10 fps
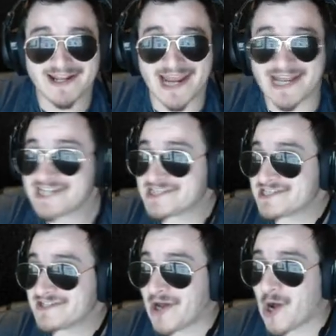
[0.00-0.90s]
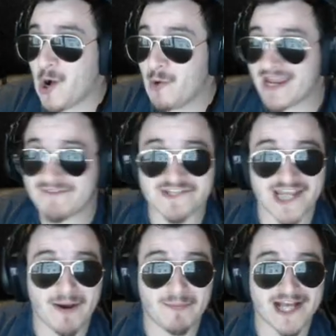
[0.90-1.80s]
And that's all we have to say
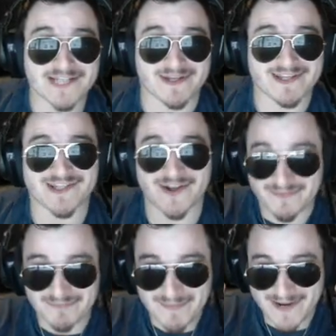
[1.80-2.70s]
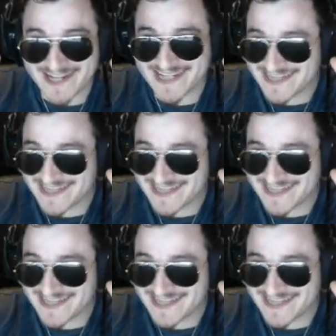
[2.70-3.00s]
about plasma. So bye-bye.